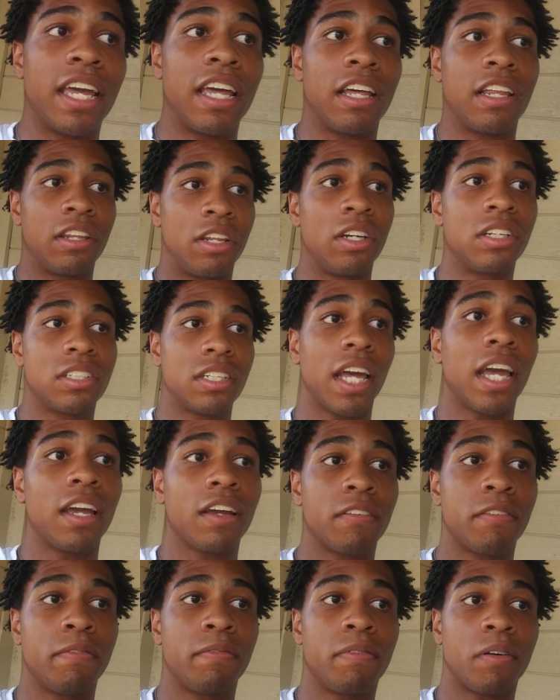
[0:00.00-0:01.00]
and it looks
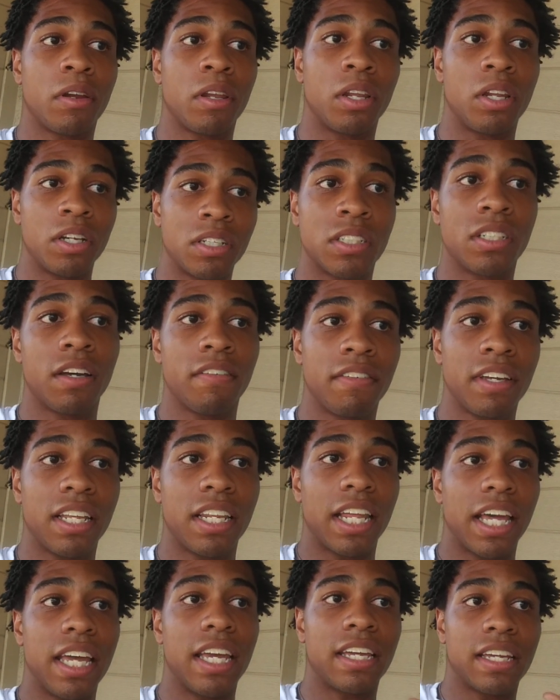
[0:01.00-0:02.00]
like from the looks of
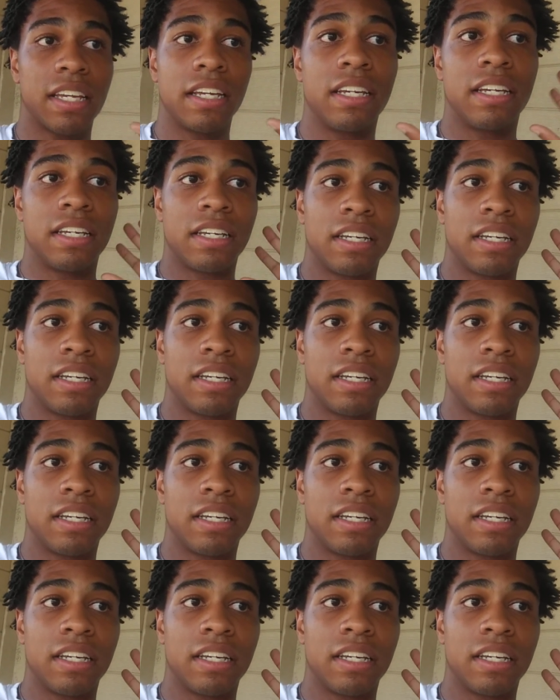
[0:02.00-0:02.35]
it, like